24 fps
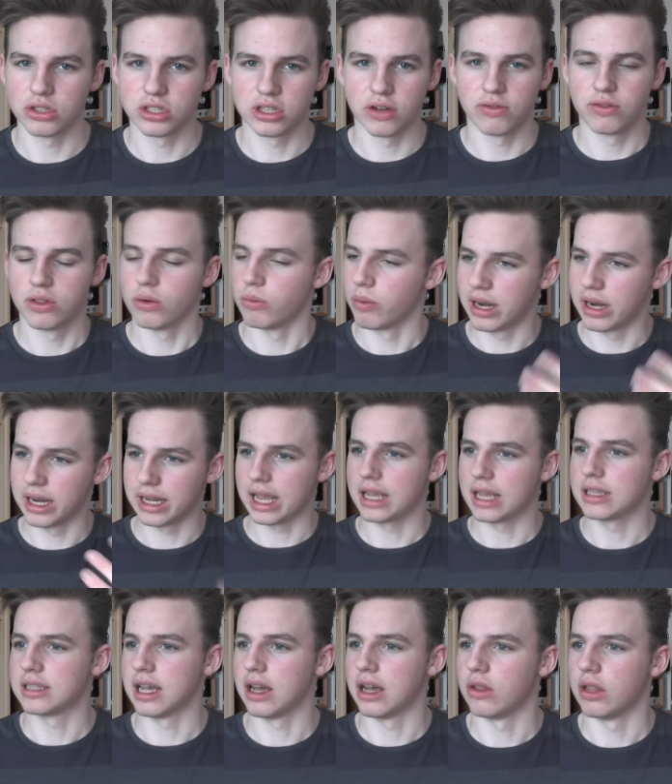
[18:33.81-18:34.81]
Stuff that when it
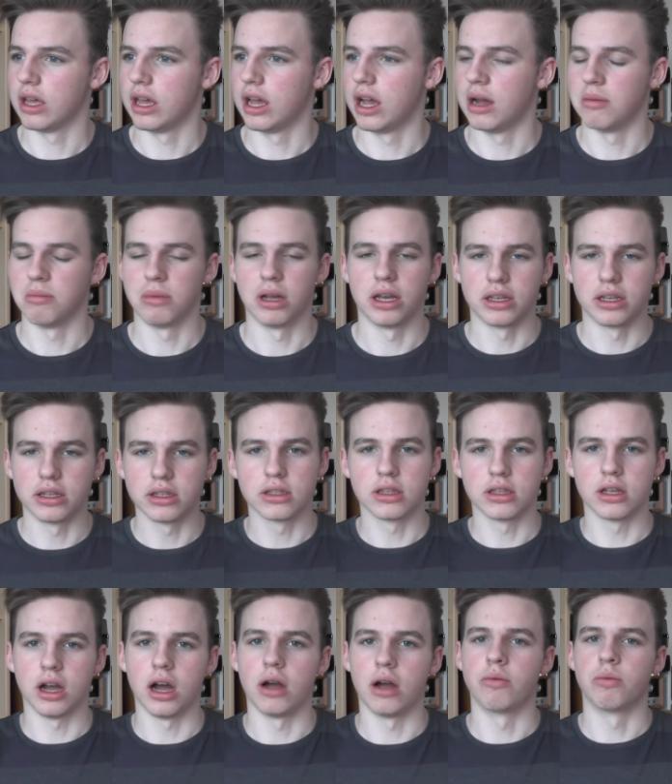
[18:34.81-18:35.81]
gets out there, I'm like,
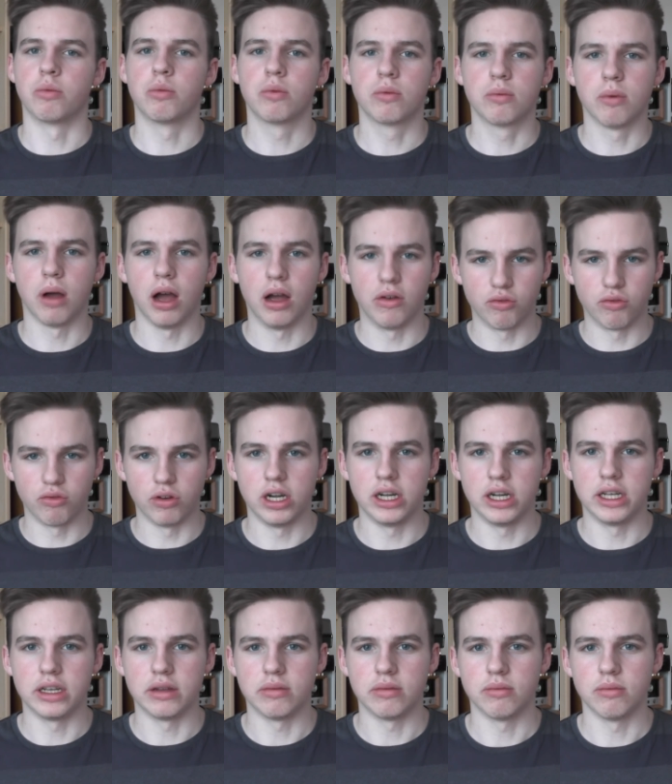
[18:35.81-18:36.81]
I
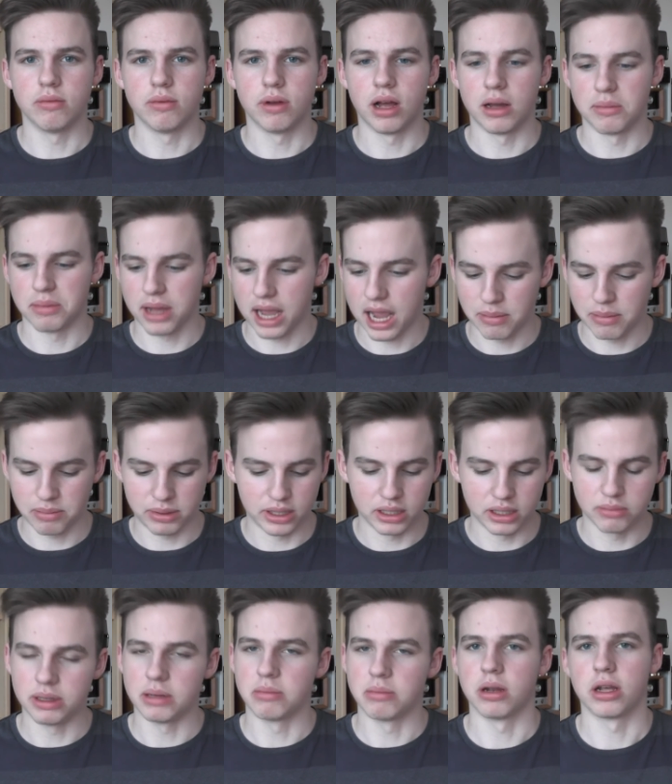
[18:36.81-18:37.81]
really am happy
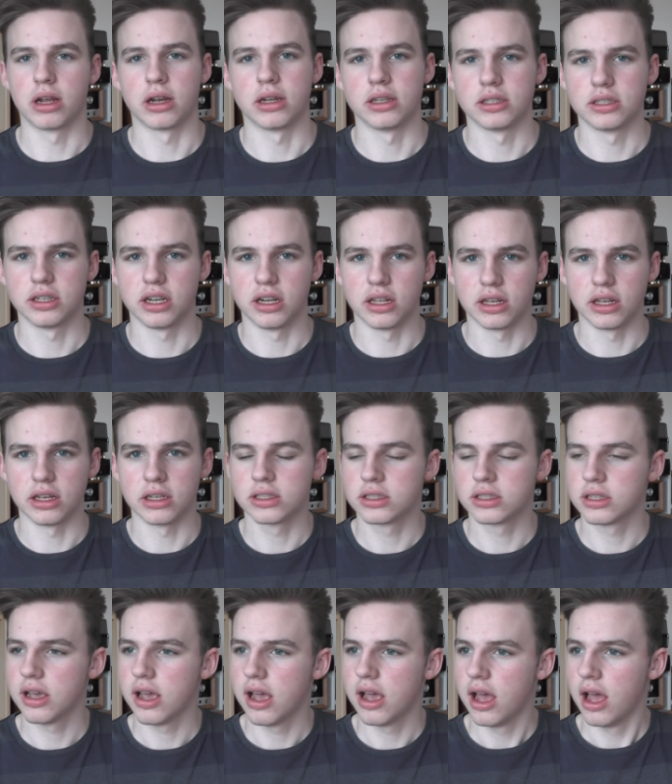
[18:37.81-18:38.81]
that people are going to see
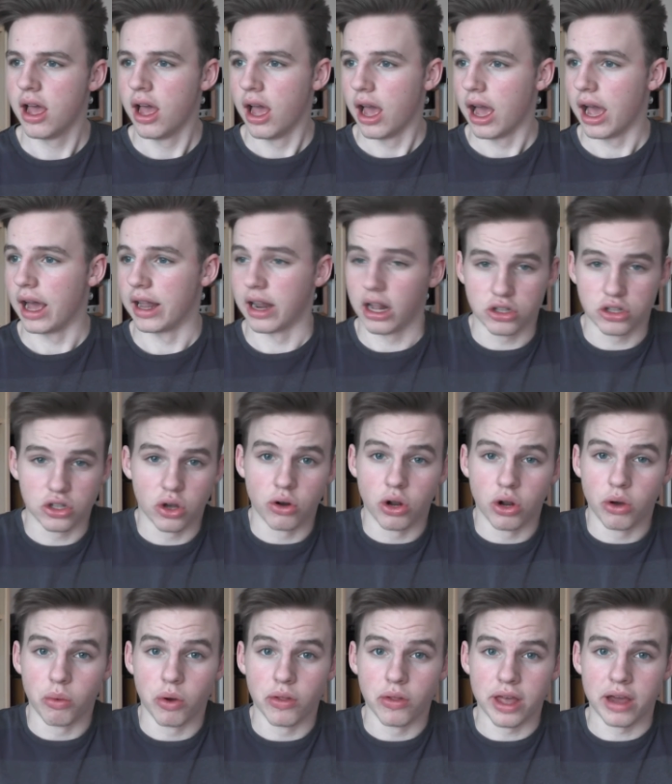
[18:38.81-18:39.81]
this. And I don't
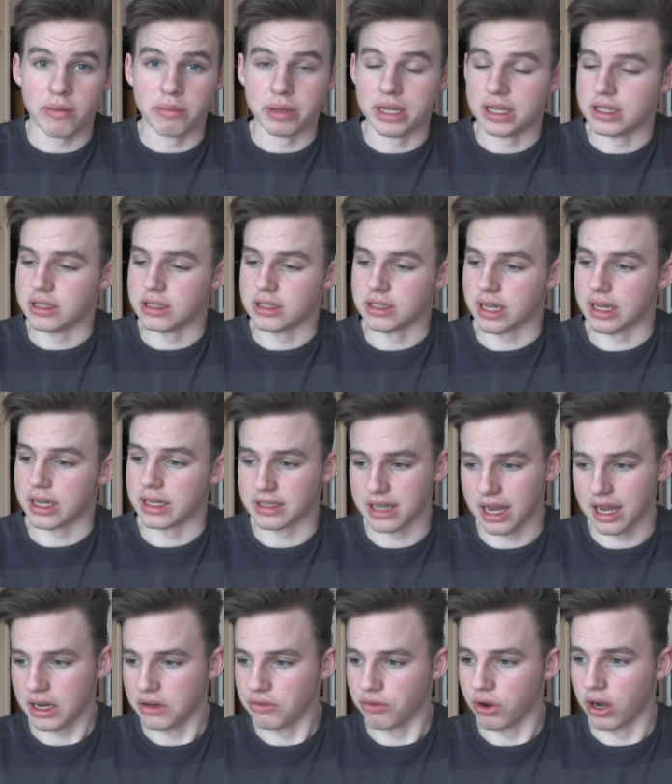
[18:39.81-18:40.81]
know what that means
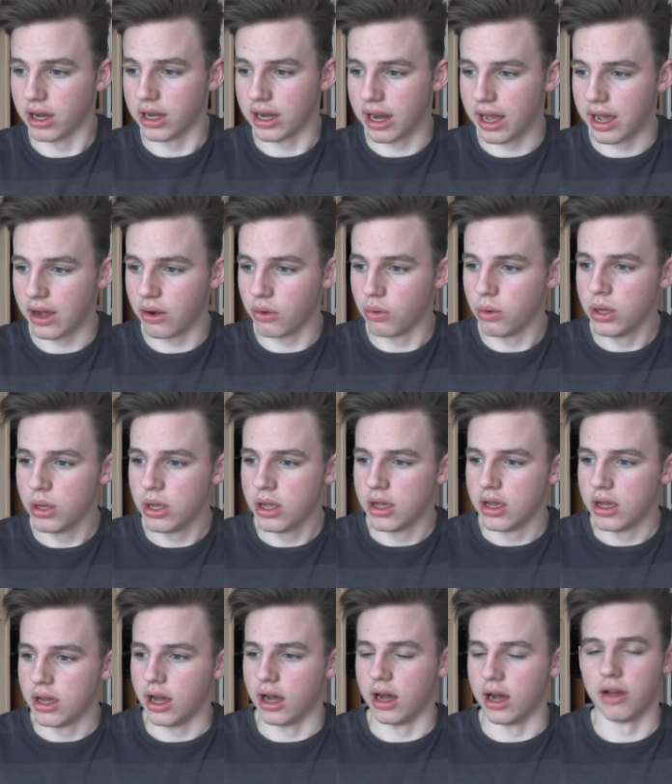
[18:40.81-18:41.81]
exactly right now.
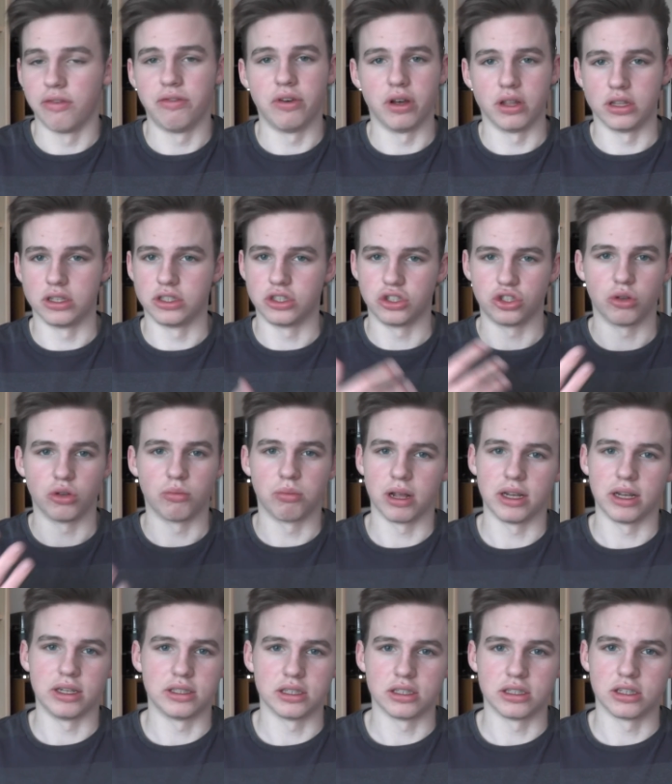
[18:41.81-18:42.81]
I feel like this is a good
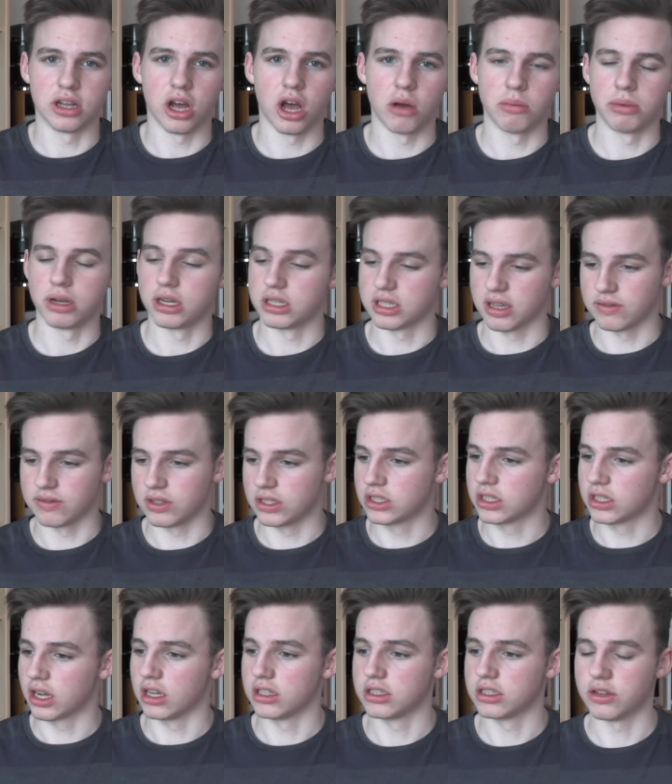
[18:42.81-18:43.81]
place to start because I've
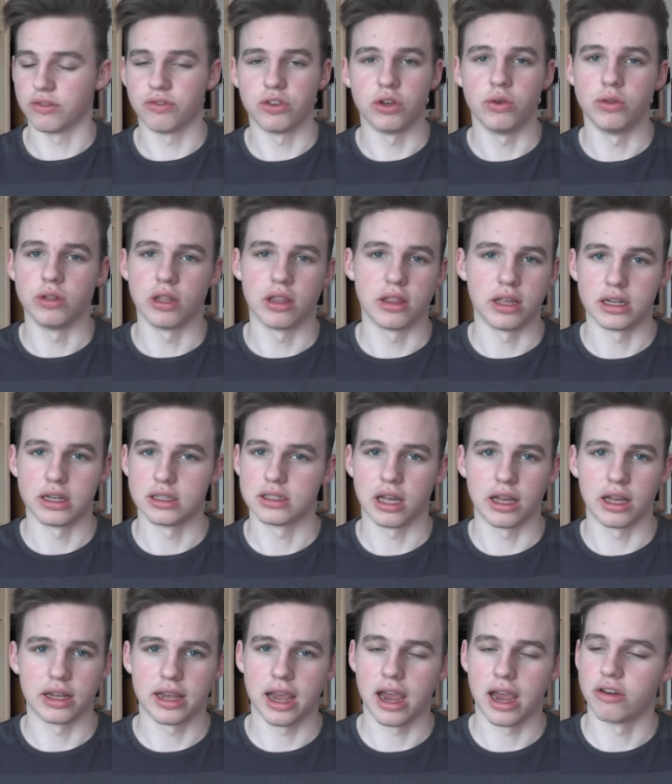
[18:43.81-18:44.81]
discussed a few of the things that
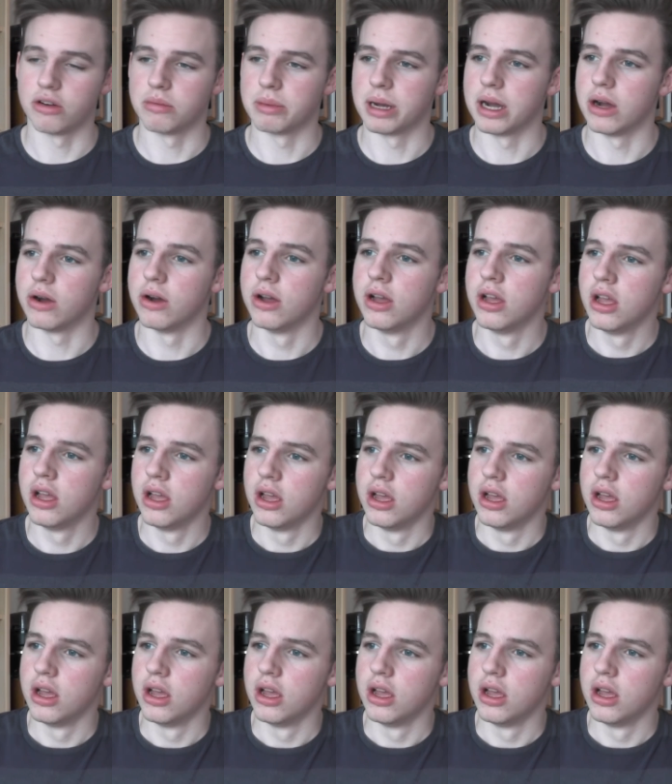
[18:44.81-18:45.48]
I care about.